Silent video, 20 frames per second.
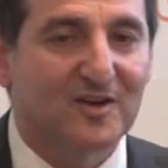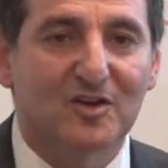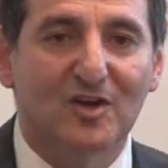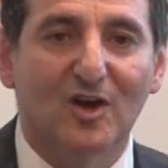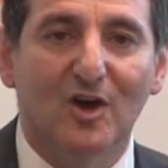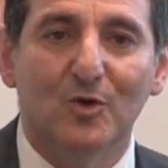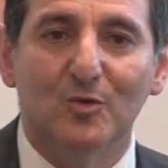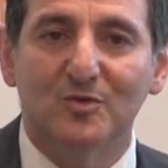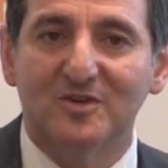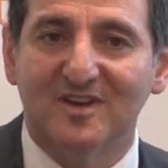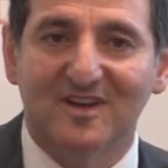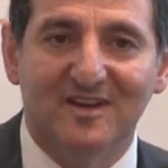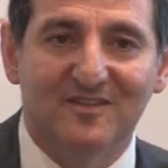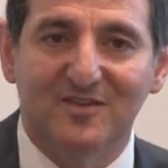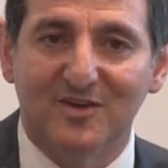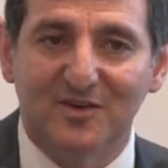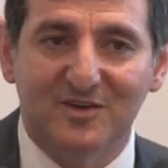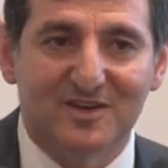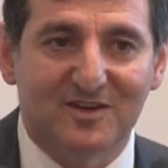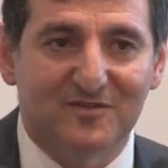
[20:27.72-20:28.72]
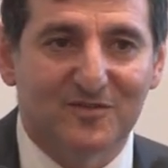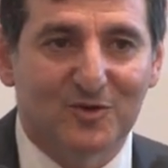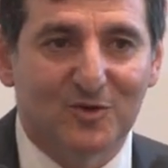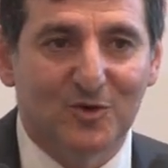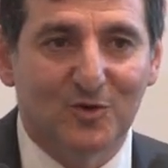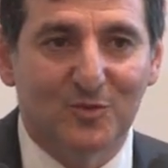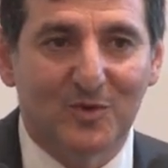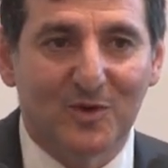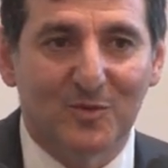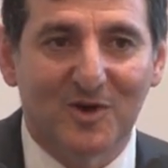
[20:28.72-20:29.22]
Gold, very
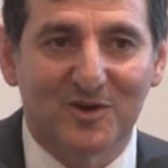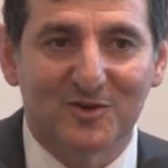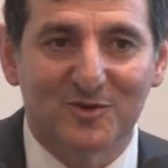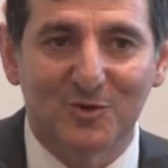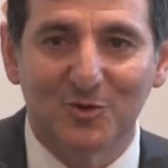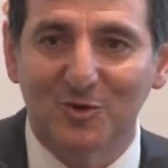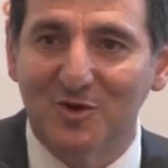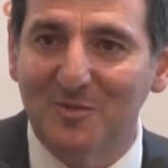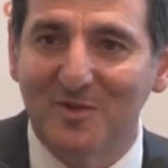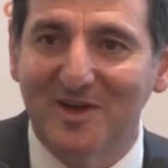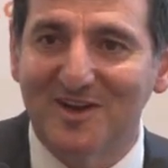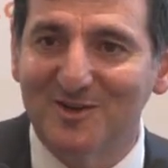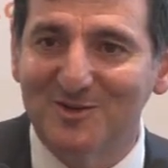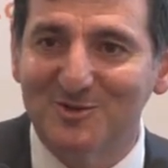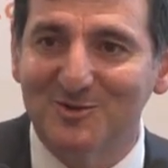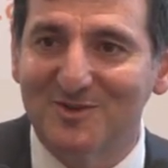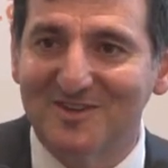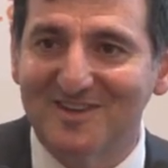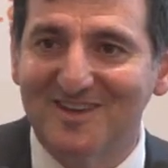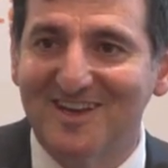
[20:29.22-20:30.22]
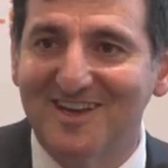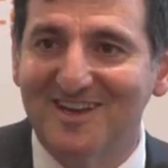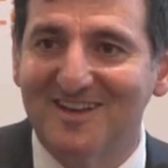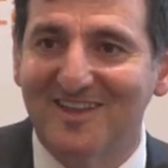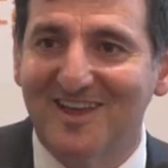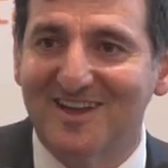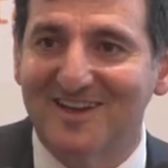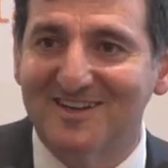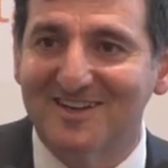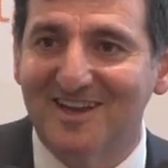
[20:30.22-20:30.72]
difficult. We won't talk about it just yet.
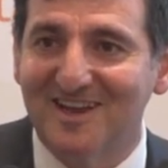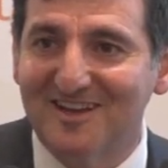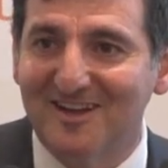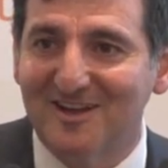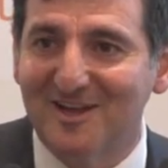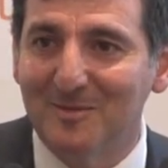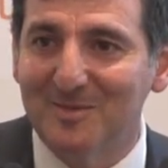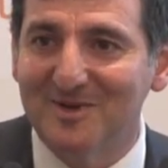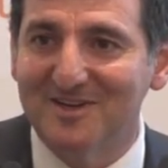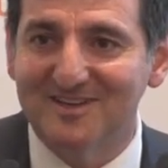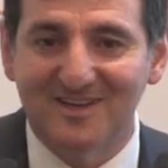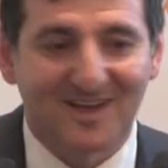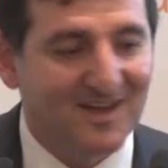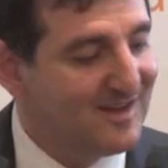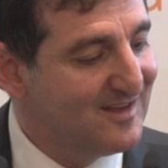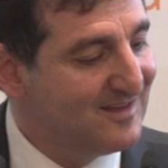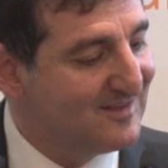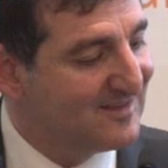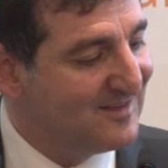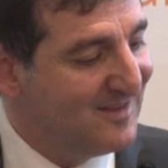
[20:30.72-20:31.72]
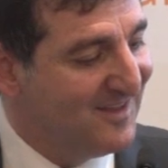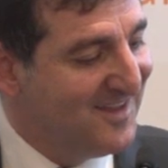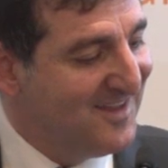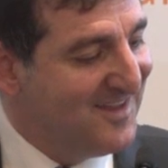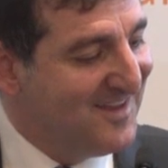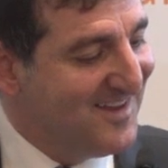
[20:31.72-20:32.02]
That can take a couple of days.